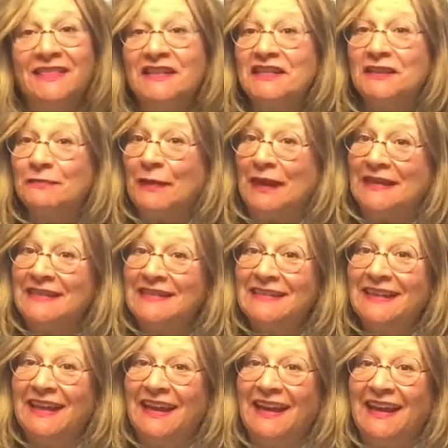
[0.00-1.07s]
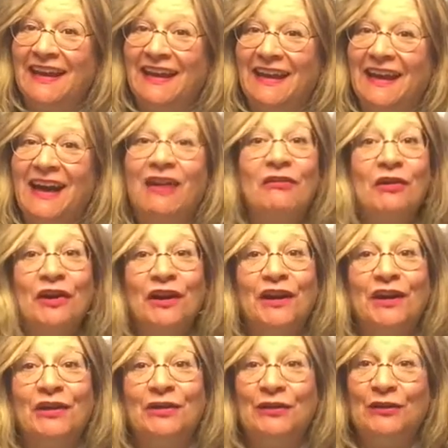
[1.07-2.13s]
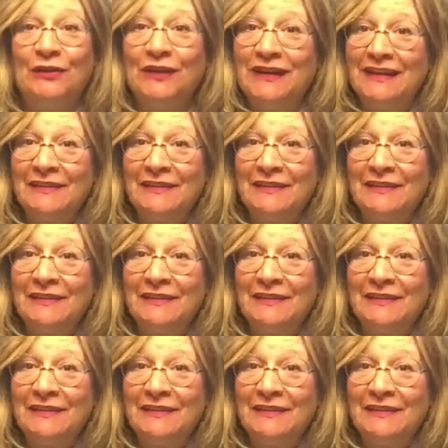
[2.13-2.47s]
the Spice Lady. How are you?